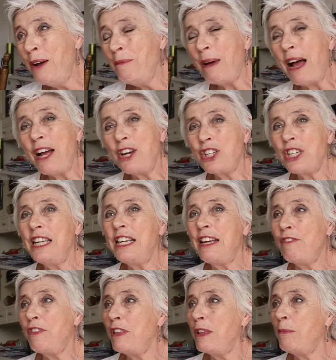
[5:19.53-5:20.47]
but actually
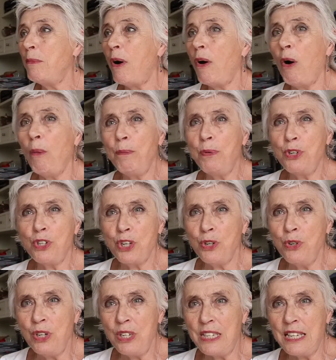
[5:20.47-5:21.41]
giving them
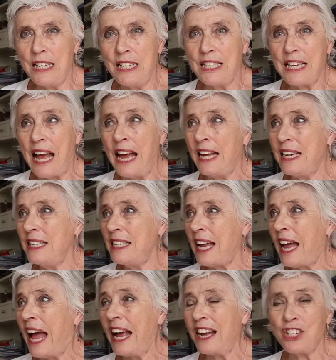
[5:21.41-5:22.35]
opportunities
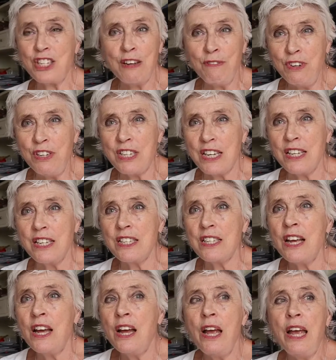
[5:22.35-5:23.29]
and activities